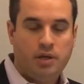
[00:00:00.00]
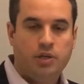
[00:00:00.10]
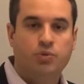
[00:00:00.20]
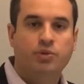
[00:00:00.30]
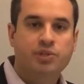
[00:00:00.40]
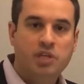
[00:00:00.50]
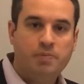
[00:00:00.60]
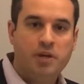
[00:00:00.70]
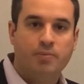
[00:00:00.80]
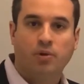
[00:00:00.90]
you will see
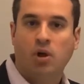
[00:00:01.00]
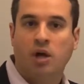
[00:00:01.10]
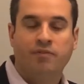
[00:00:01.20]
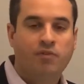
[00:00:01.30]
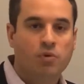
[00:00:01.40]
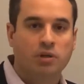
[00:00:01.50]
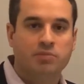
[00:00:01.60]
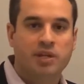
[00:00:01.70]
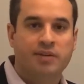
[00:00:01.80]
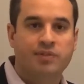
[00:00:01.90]
people on
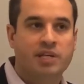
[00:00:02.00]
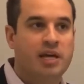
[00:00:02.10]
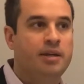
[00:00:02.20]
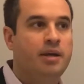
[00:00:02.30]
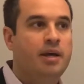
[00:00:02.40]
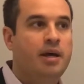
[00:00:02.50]
forums that have said,